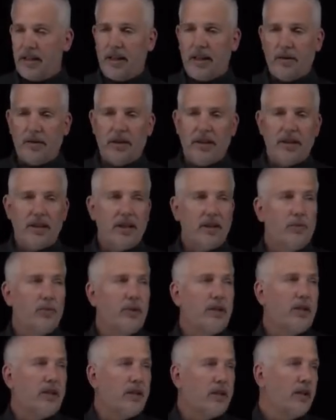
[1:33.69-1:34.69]
and indeed we
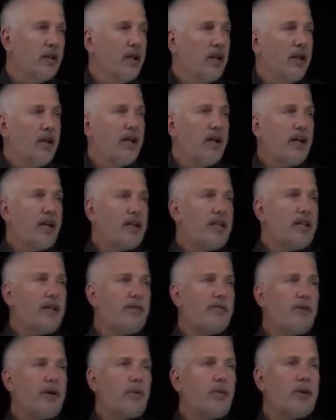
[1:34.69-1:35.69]
can
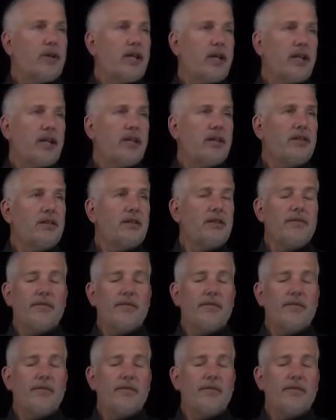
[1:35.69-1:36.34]
identify what that is.